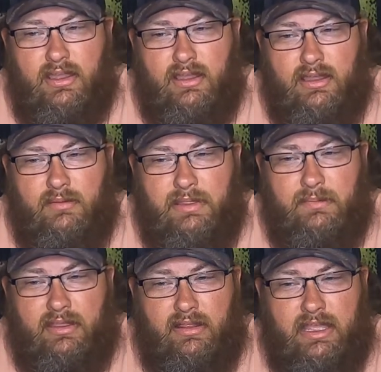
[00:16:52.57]

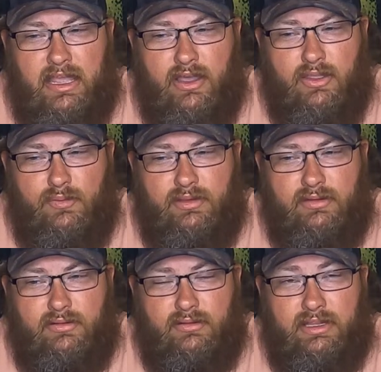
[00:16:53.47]
maybe I
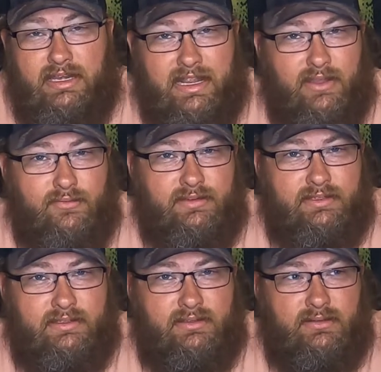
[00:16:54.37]
will
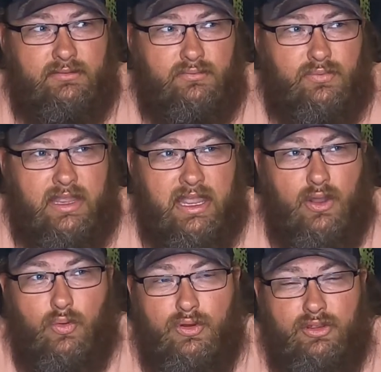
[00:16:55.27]
announce
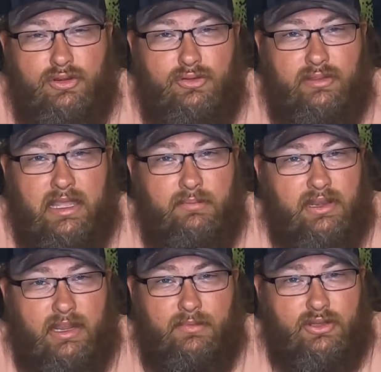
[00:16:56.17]
how we're going to do that,
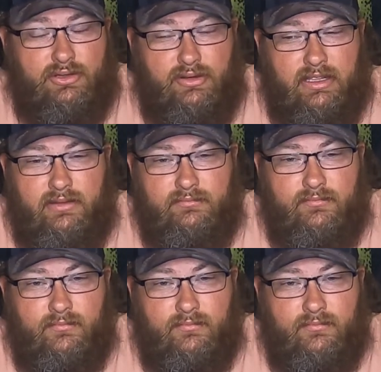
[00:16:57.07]
but I'm not sure yet.